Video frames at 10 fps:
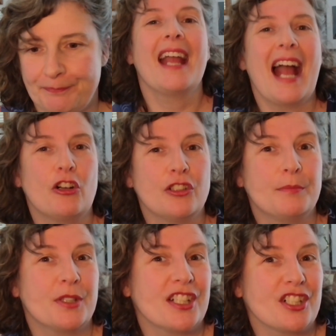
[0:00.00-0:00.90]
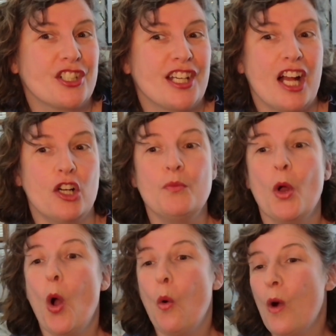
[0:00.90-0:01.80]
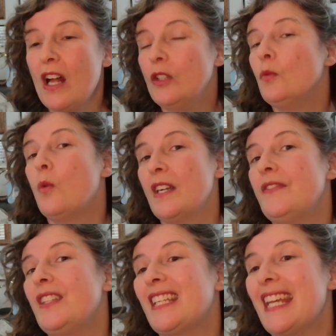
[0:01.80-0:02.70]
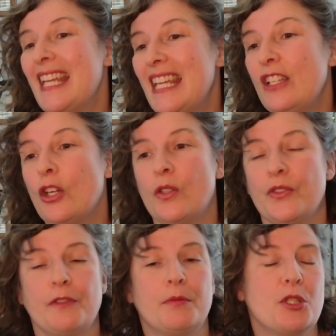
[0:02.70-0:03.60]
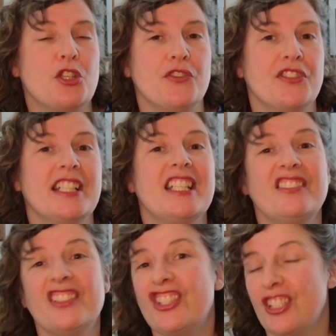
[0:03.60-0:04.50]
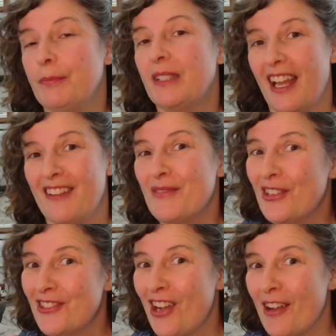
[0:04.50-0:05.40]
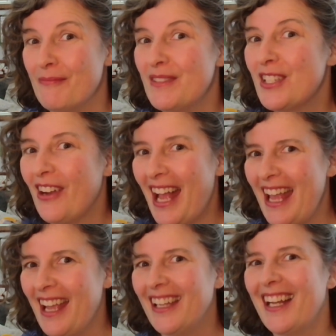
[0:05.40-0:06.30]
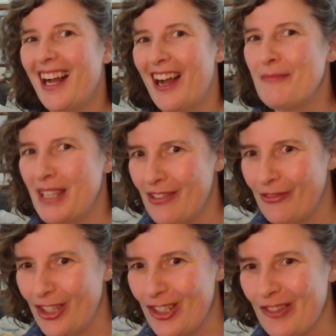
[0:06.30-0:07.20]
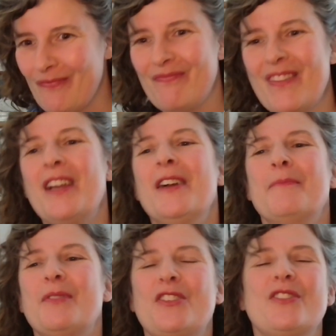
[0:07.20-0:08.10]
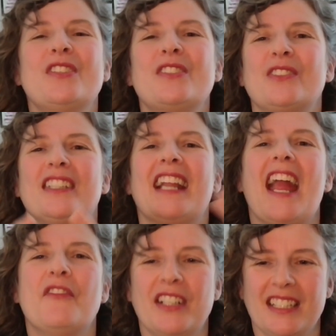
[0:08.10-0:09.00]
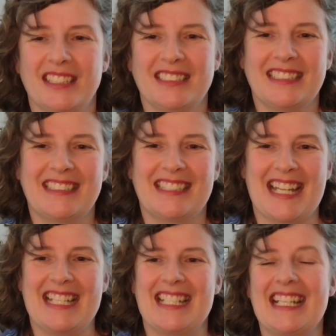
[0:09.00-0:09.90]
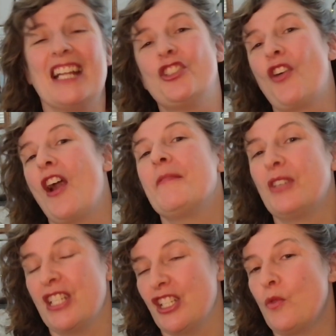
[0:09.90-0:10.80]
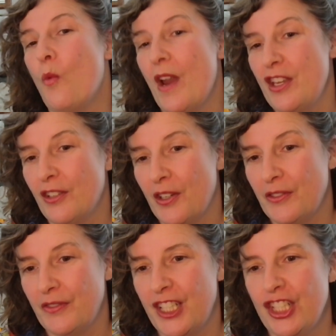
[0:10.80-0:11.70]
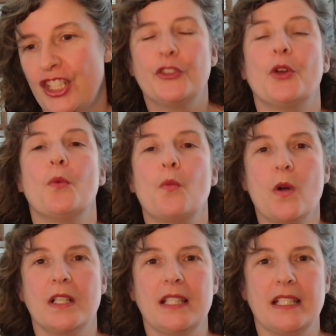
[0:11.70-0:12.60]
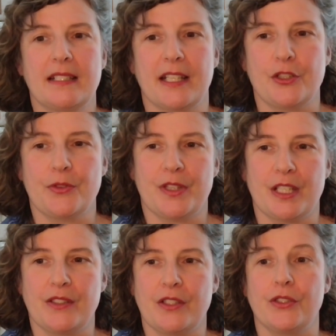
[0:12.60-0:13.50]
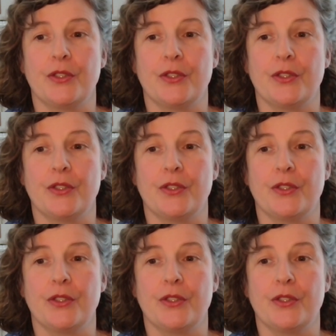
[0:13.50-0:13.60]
How can production help? Well, one of the key goals of a producer is to ship games on time. So hey, I'm here for you. Producers look at everything that's needed and try to predict when you're going to finish. So what are the essential things to do?